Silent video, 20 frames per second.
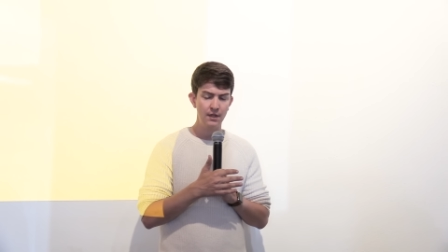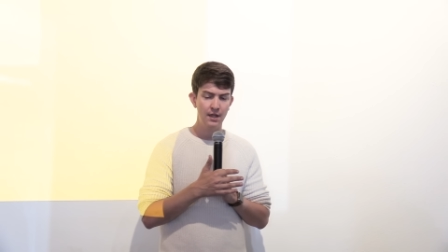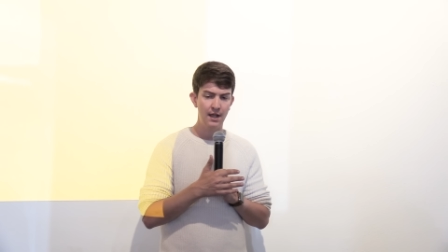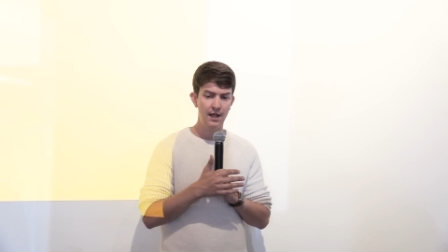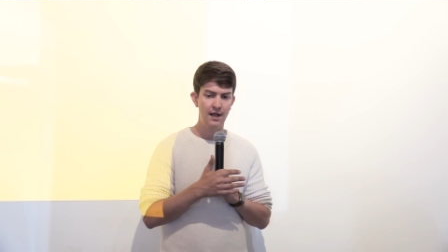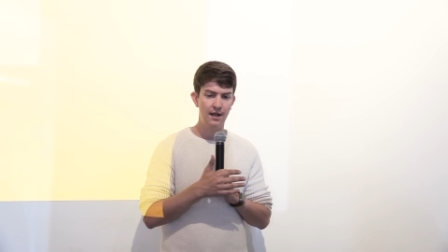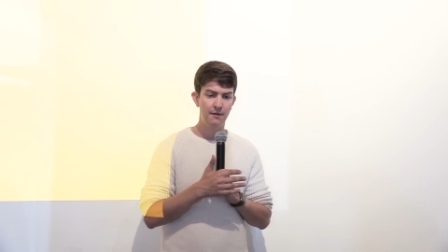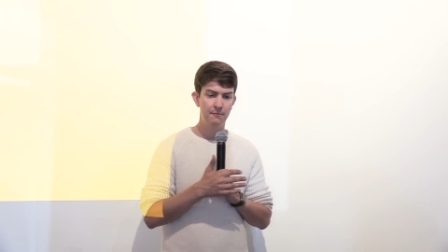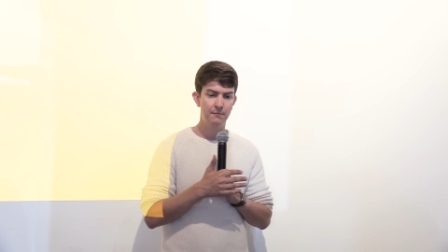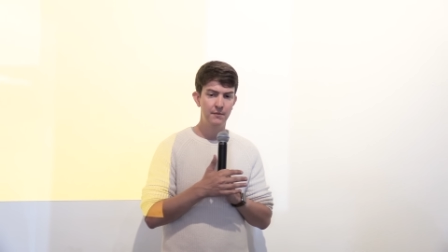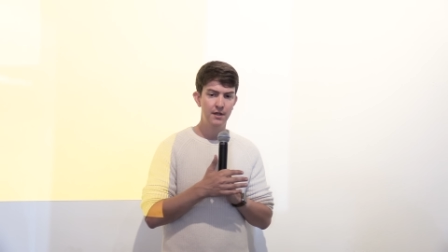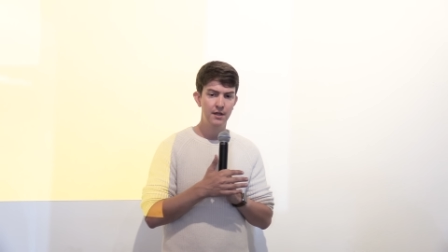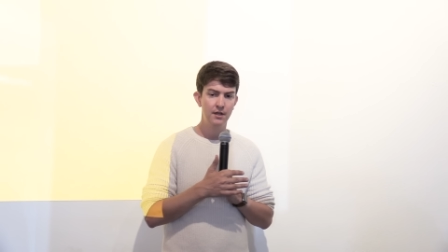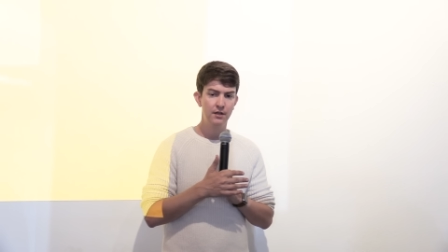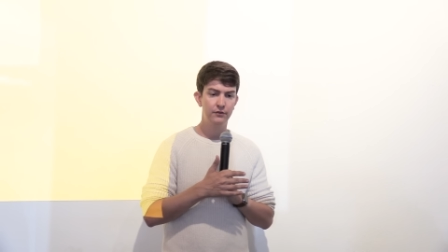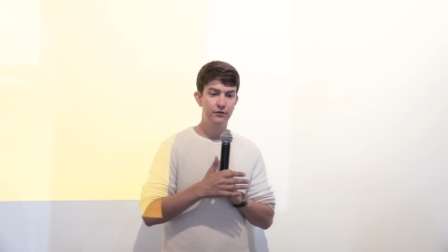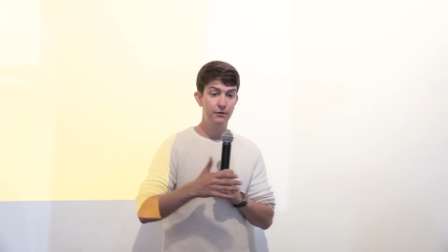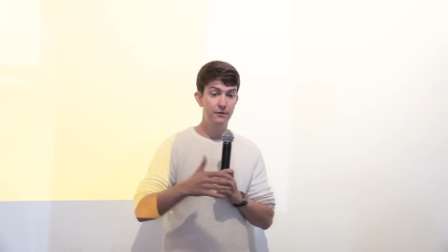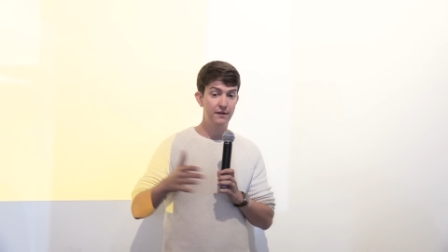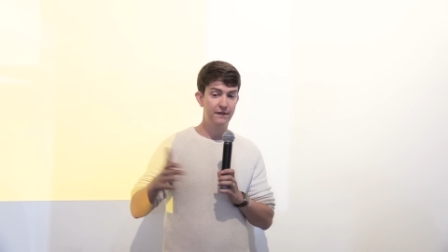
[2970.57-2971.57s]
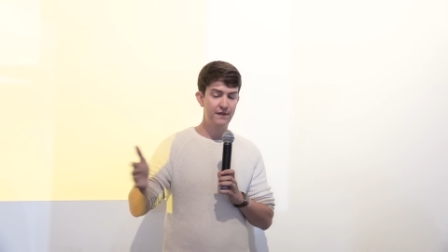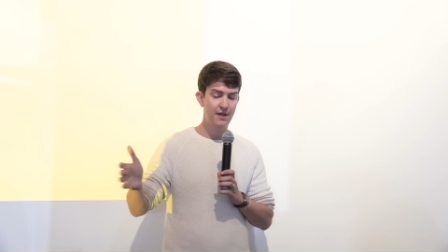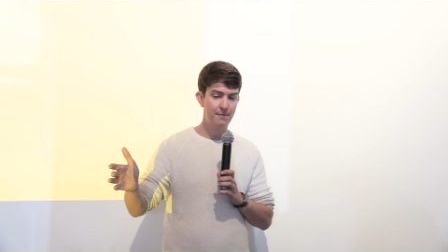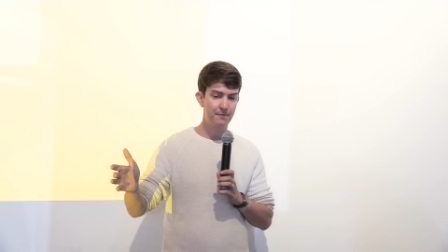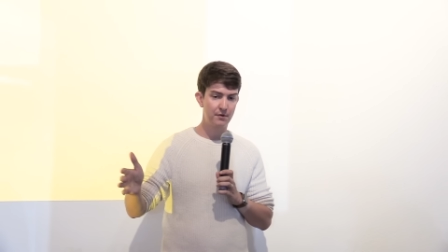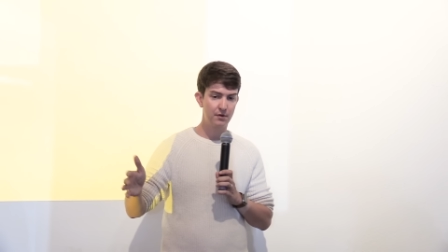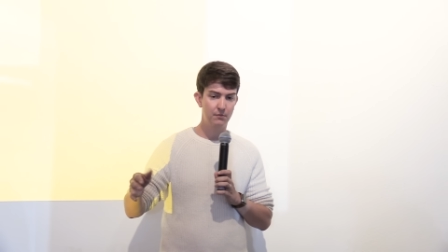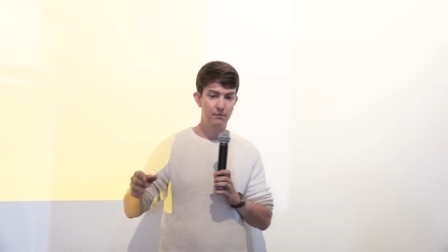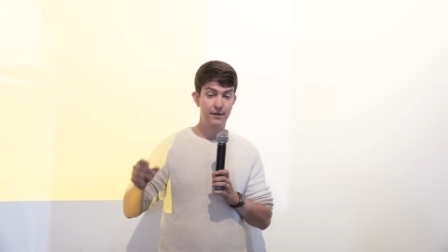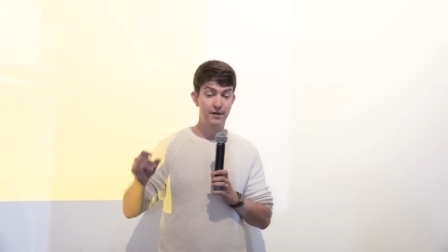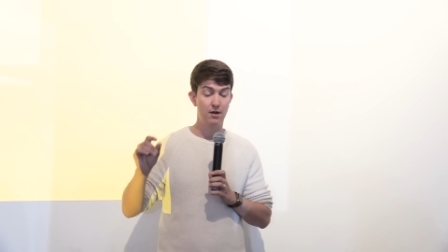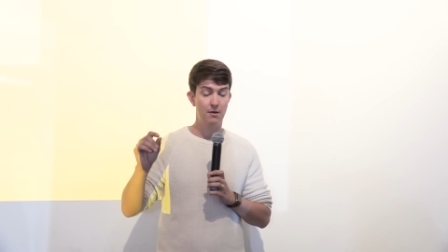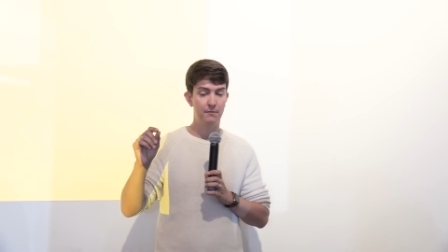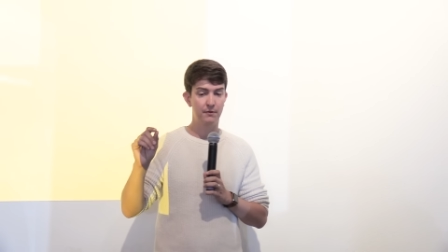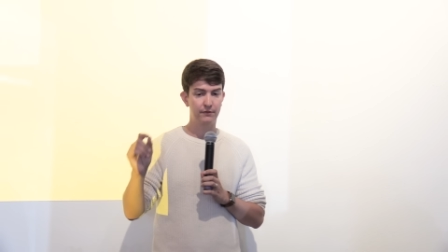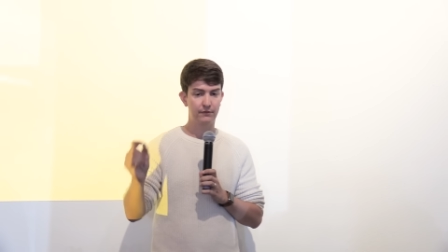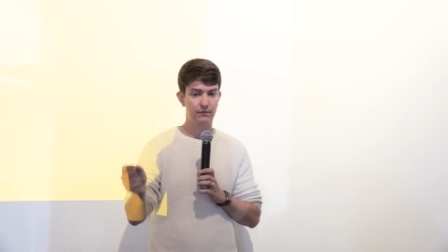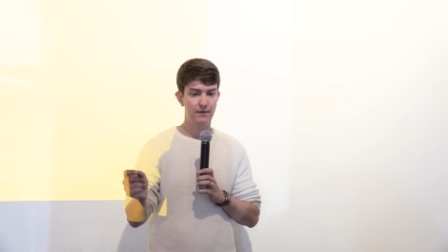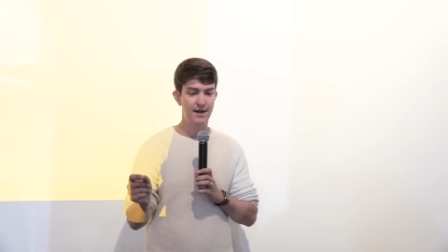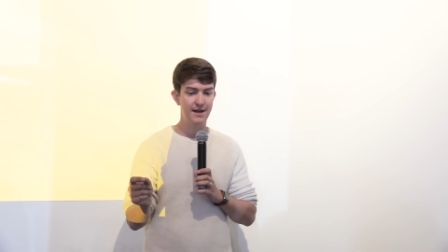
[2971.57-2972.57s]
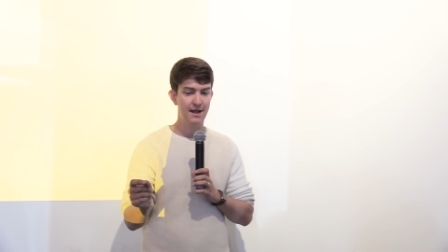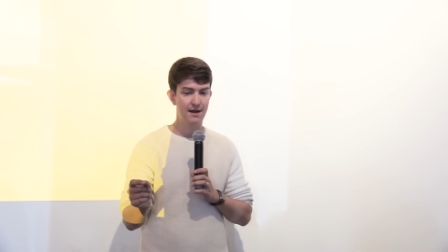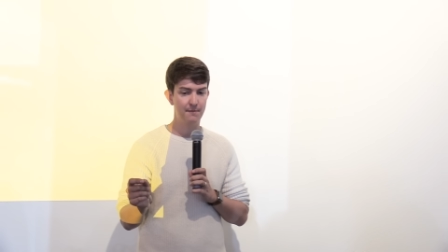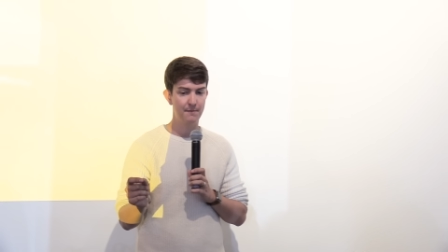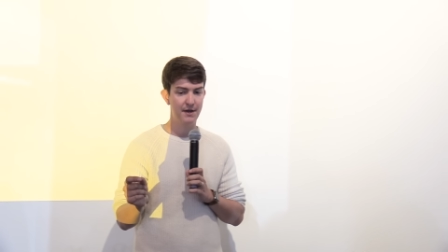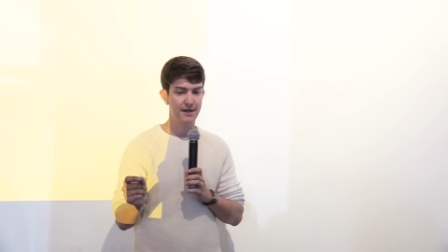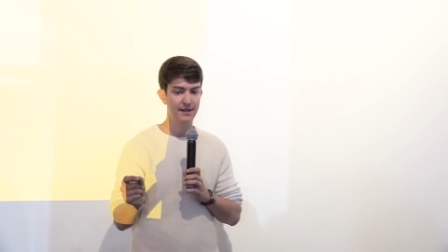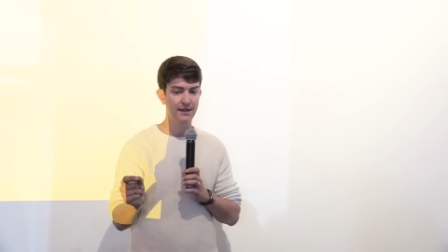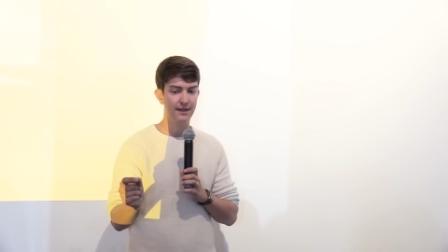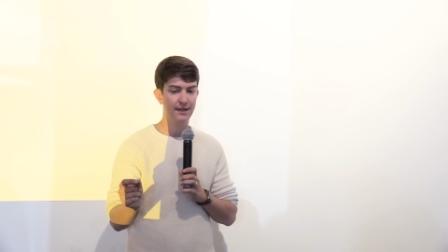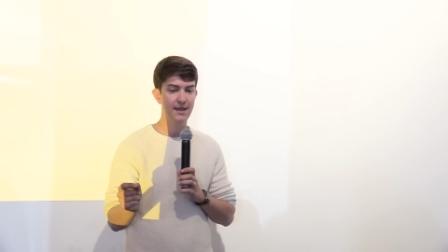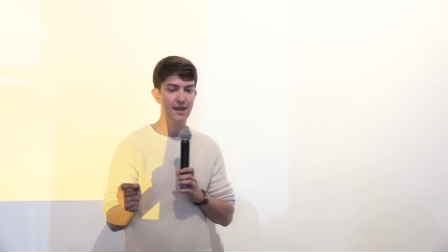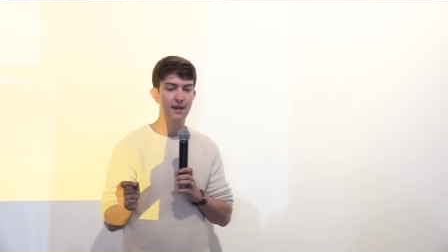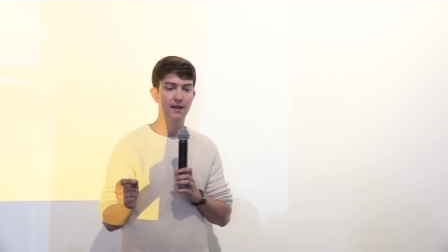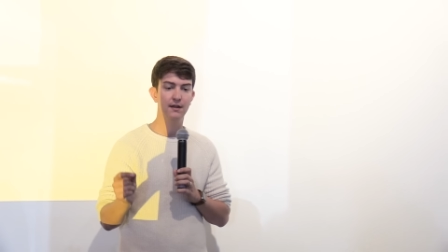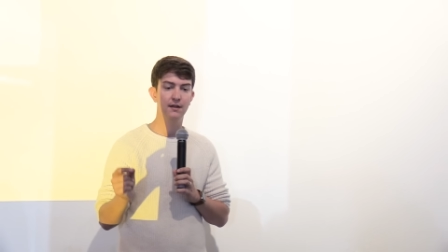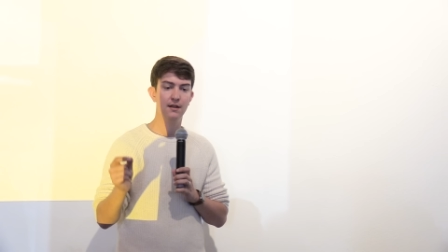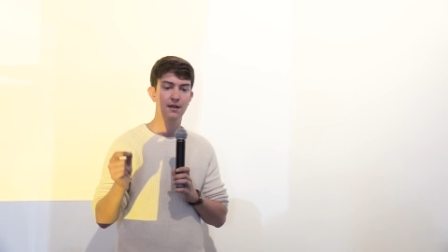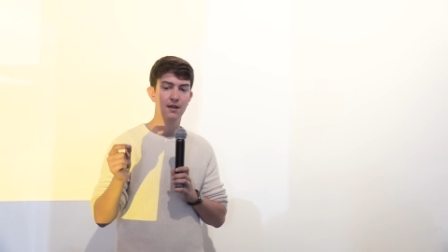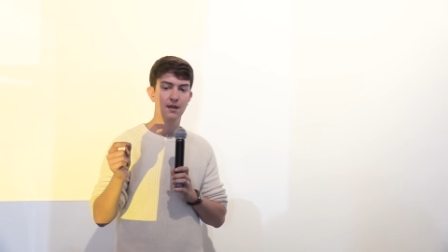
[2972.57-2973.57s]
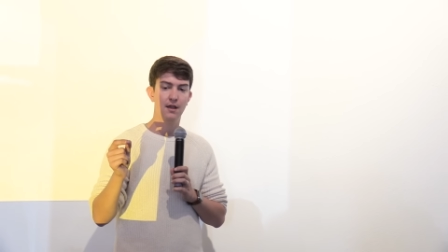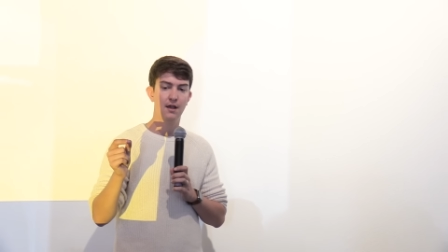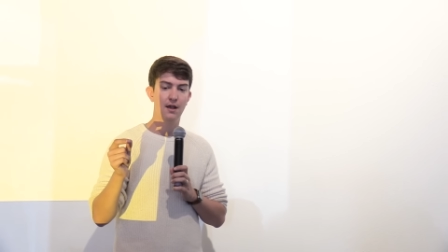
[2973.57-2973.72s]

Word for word: to December. We almost ran out of money again.